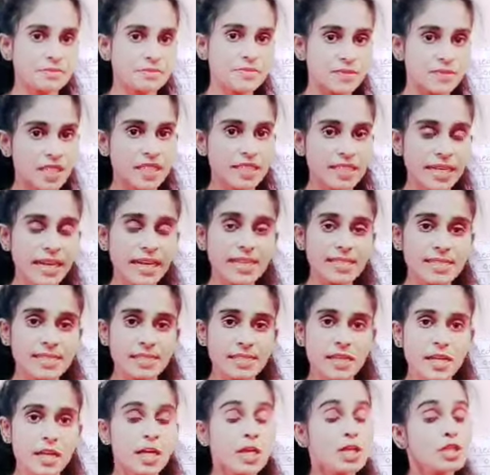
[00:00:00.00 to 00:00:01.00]
Yes,
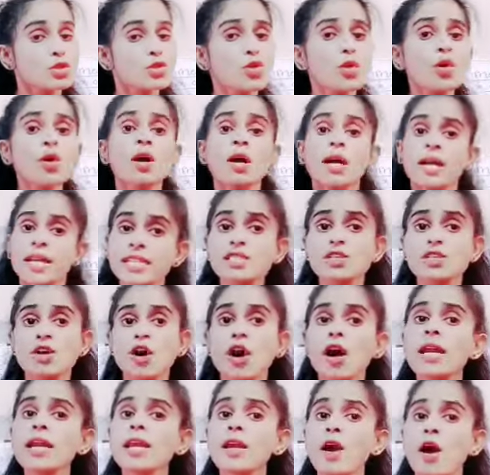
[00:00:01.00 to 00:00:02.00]
so it's
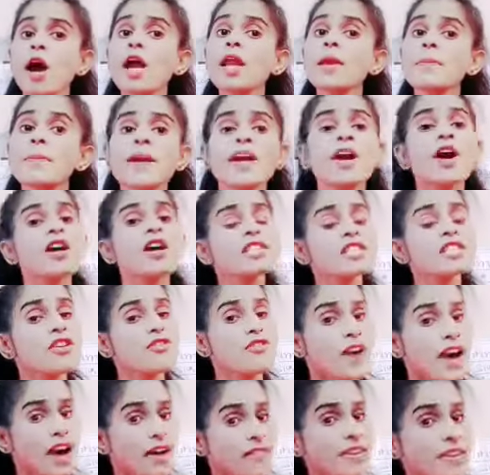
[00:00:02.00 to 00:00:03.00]
all because of
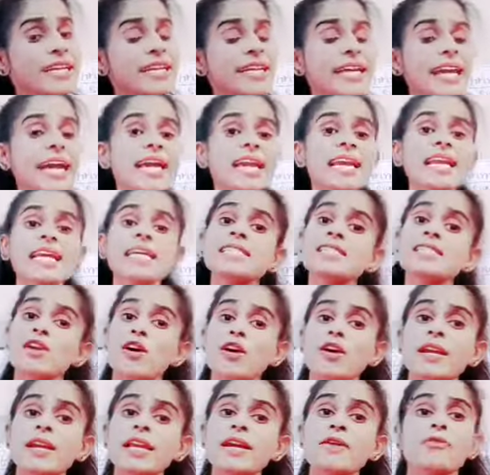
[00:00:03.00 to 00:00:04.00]
our carelessness
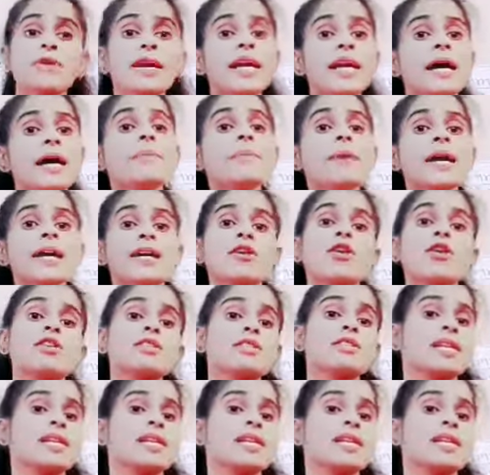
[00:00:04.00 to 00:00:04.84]
only we come across an